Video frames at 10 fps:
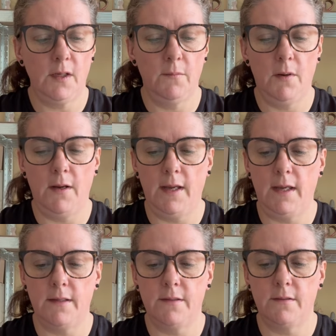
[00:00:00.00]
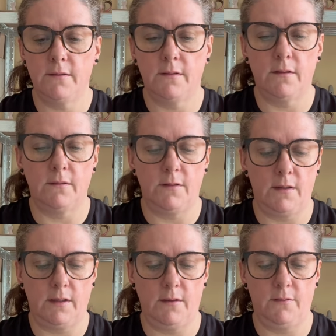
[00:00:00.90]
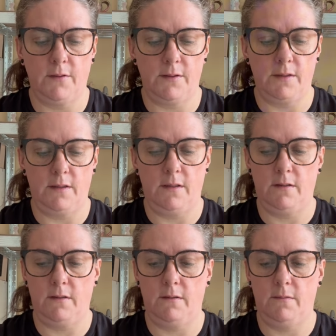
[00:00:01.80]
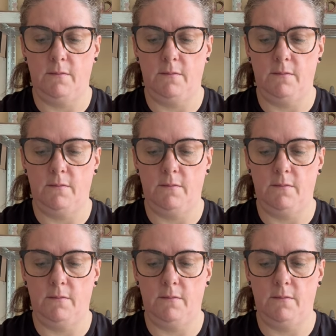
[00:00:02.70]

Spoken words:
oh no, I keep finding another